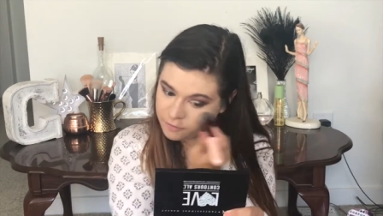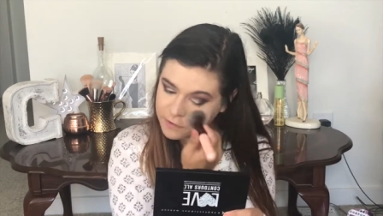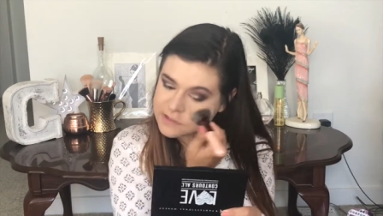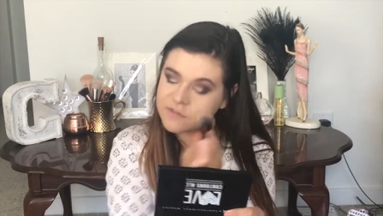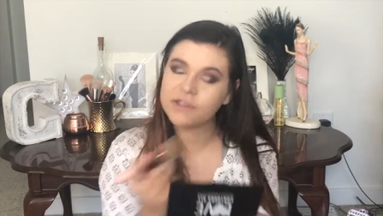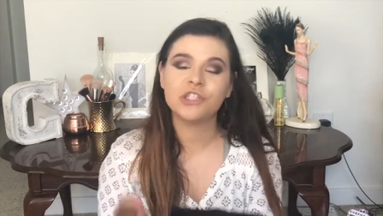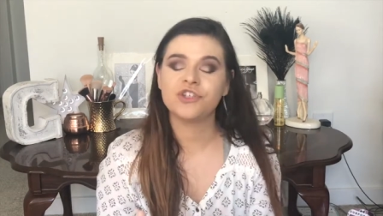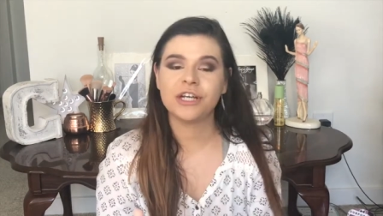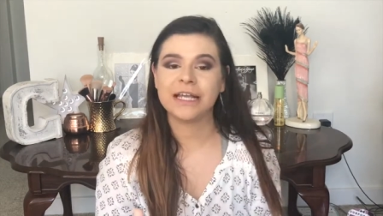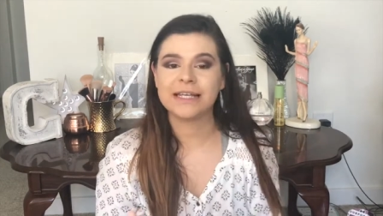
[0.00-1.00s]
For as
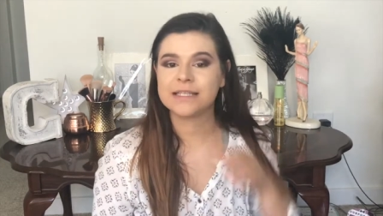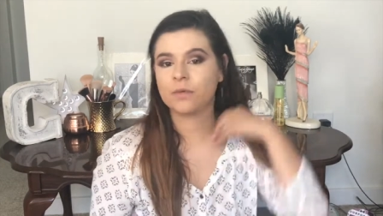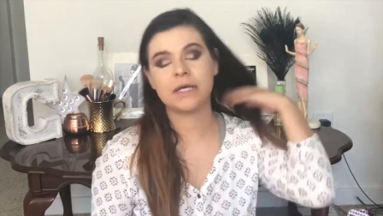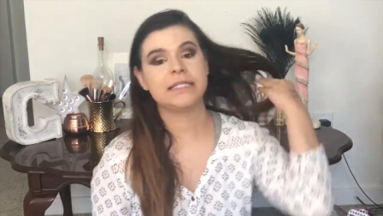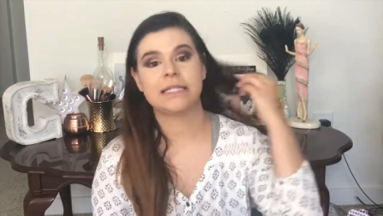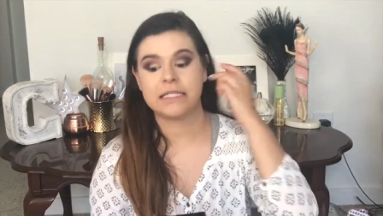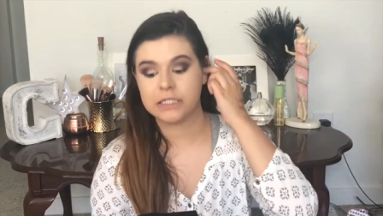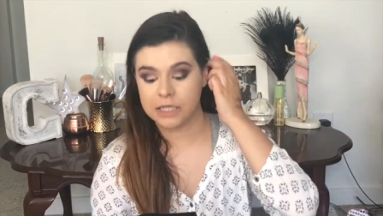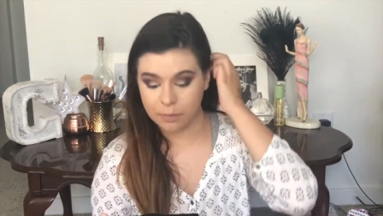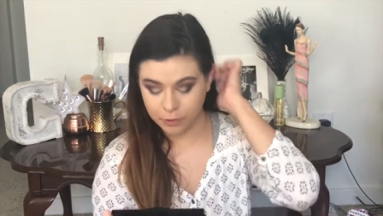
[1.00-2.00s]
frustrating as it was that
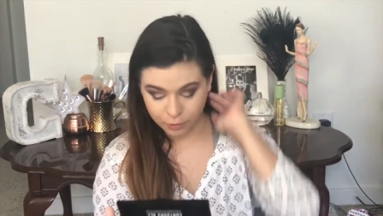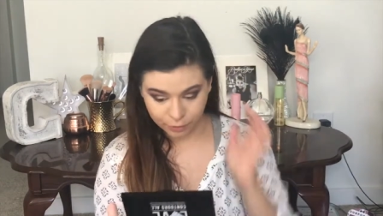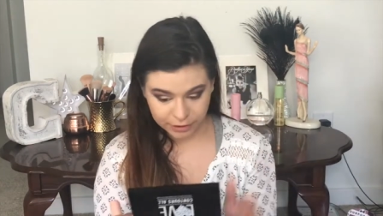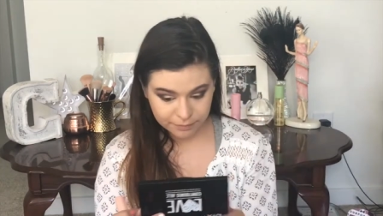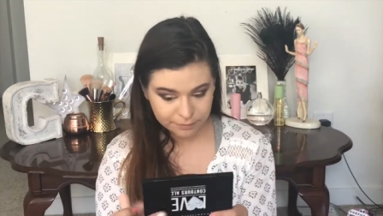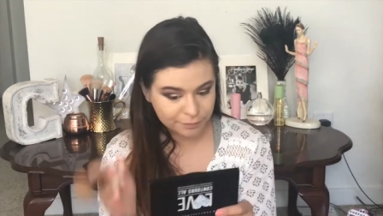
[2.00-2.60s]
it stopped recording,